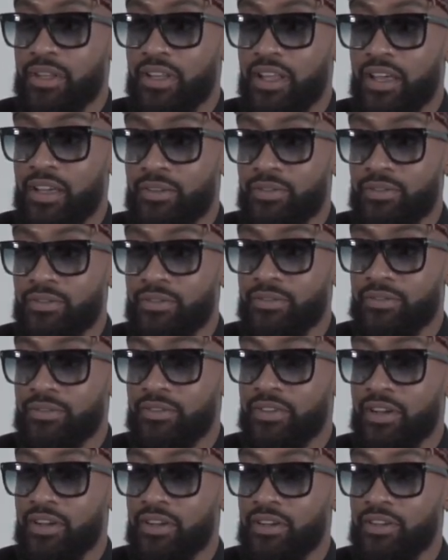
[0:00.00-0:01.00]
my life.
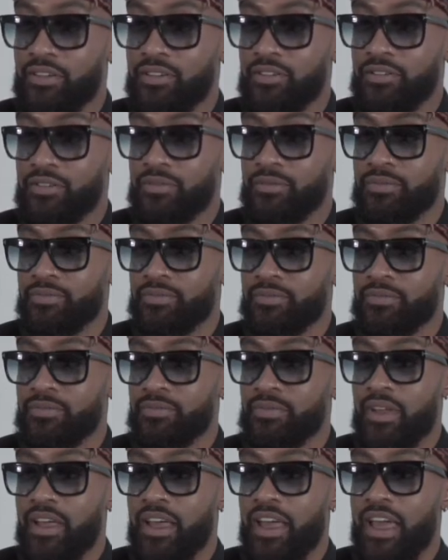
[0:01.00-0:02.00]
Um,
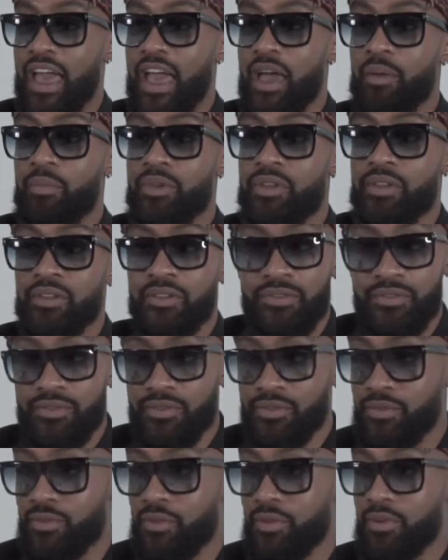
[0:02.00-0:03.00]
Happy.
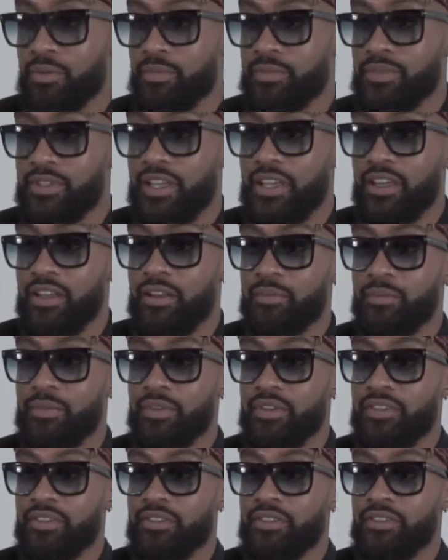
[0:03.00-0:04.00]
You know what I'm saying? I'm
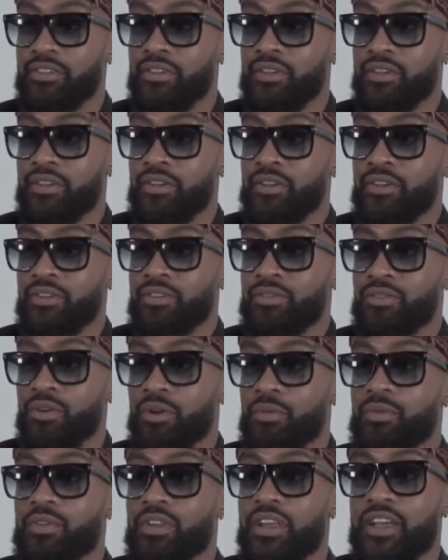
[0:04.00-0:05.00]
in a
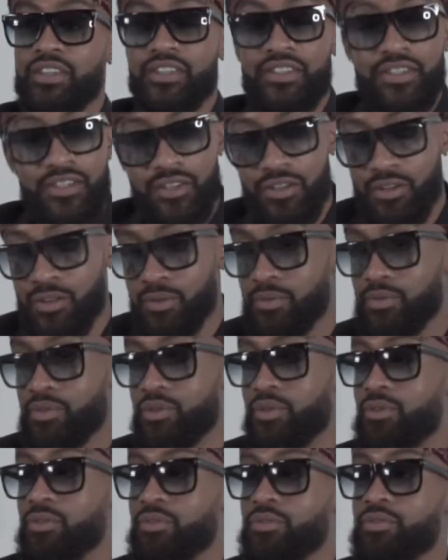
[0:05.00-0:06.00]
dope relationship,
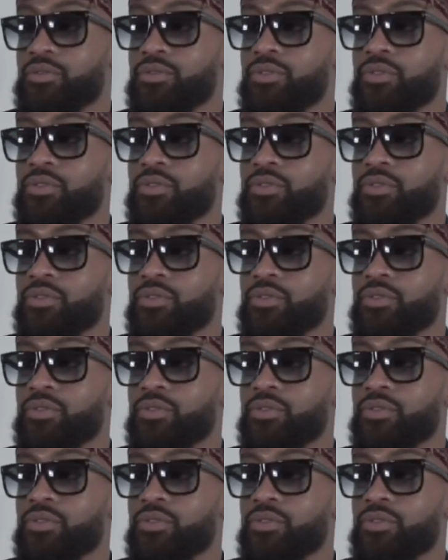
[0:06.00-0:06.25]
so